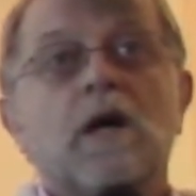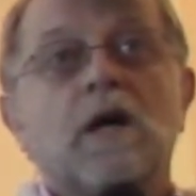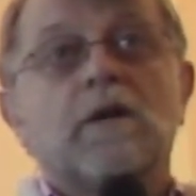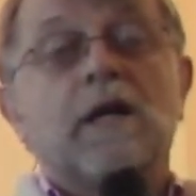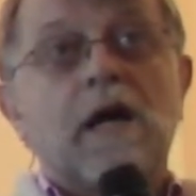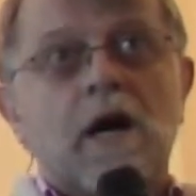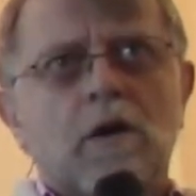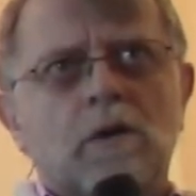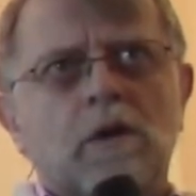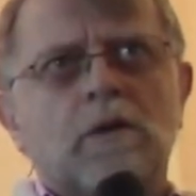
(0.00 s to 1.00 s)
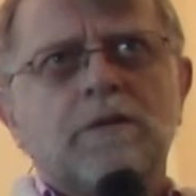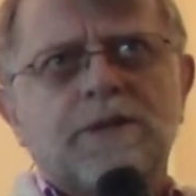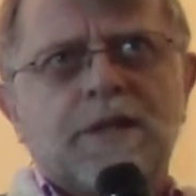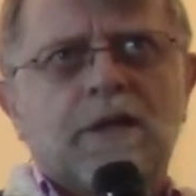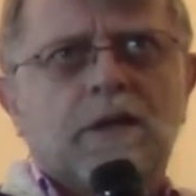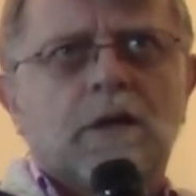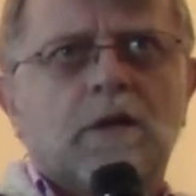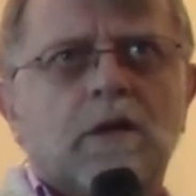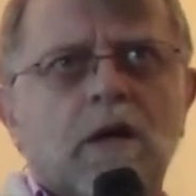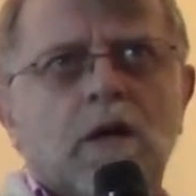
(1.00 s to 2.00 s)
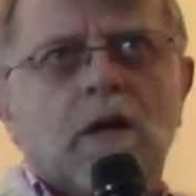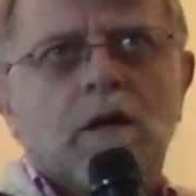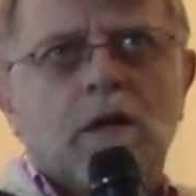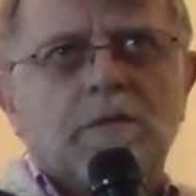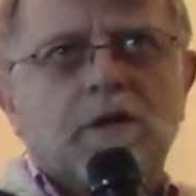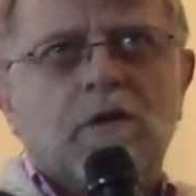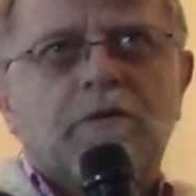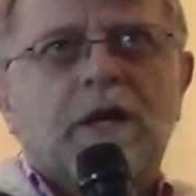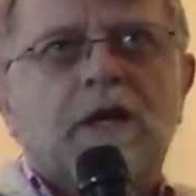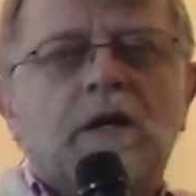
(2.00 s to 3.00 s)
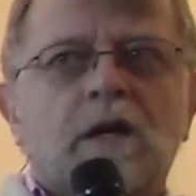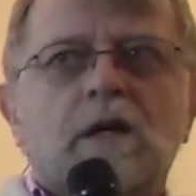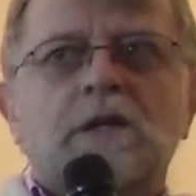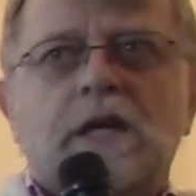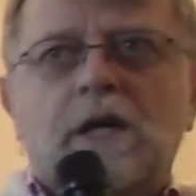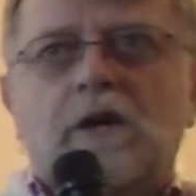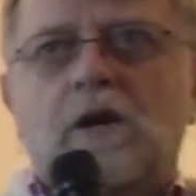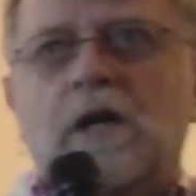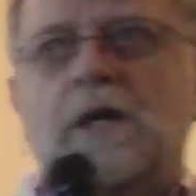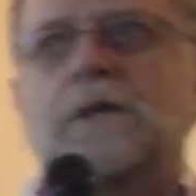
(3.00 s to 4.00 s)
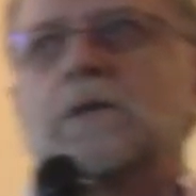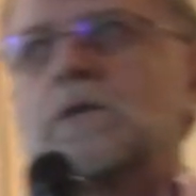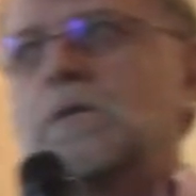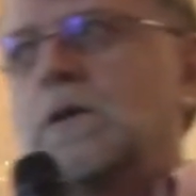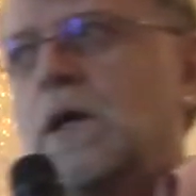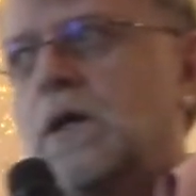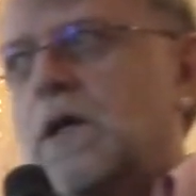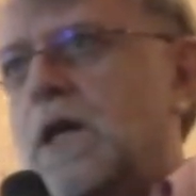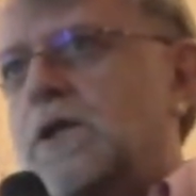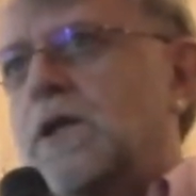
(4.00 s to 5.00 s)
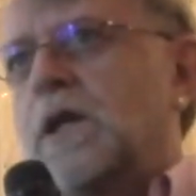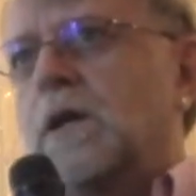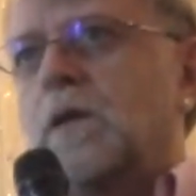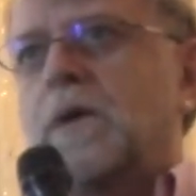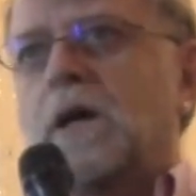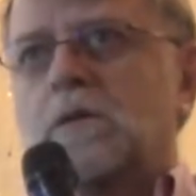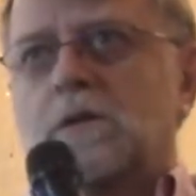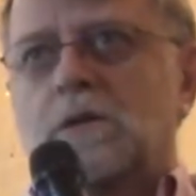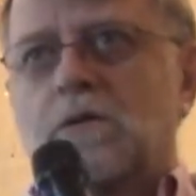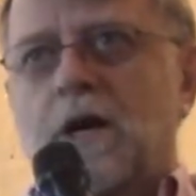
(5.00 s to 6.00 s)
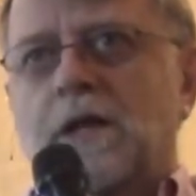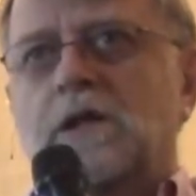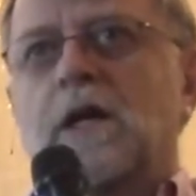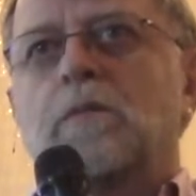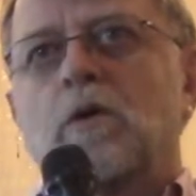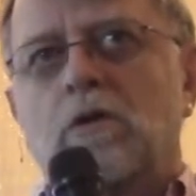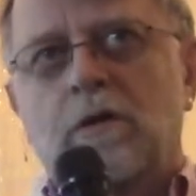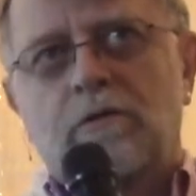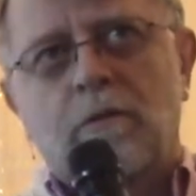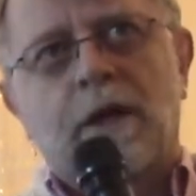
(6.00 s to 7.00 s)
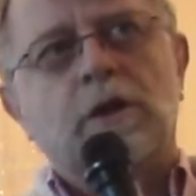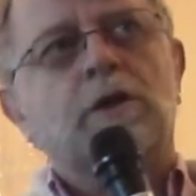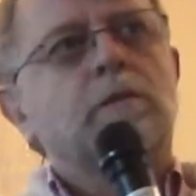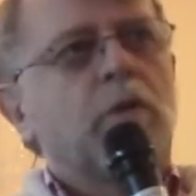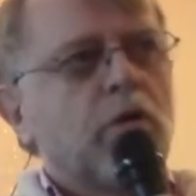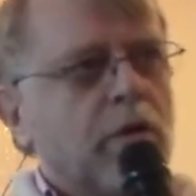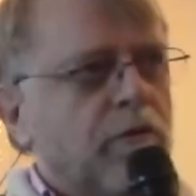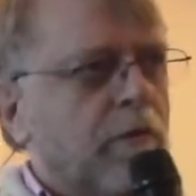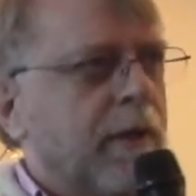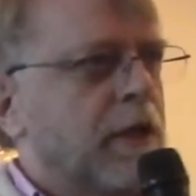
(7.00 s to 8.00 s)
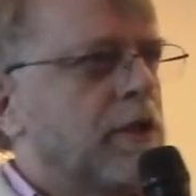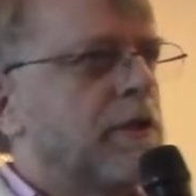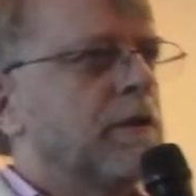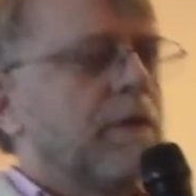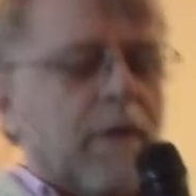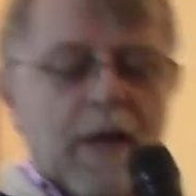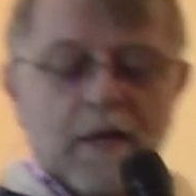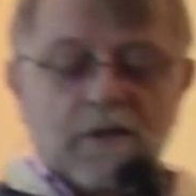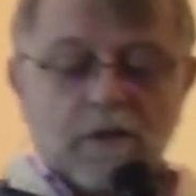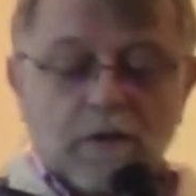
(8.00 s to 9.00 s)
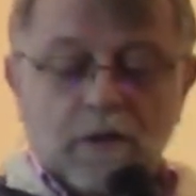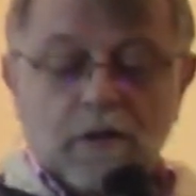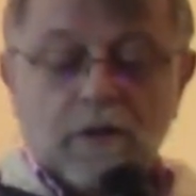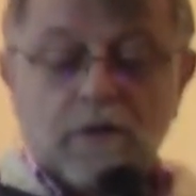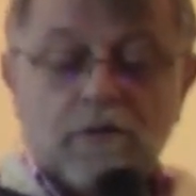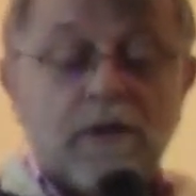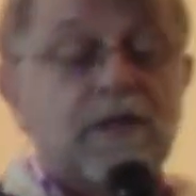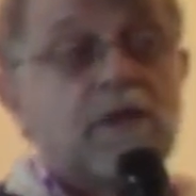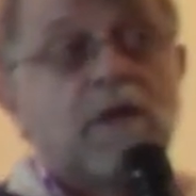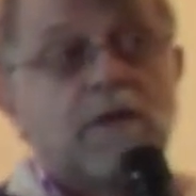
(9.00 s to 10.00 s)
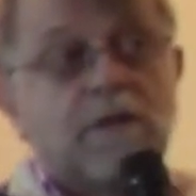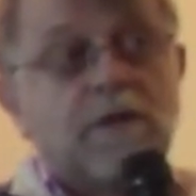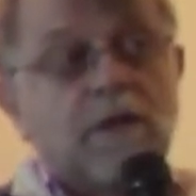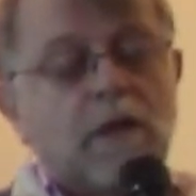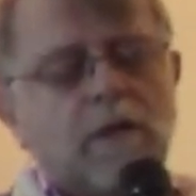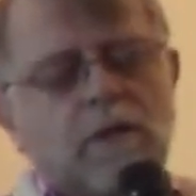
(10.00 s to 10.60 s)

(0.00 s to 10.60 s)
uh, the owl who's sitting there observing, taking it all in, cogitating about it, trying to get more information, more information. So the three starts, to, uh,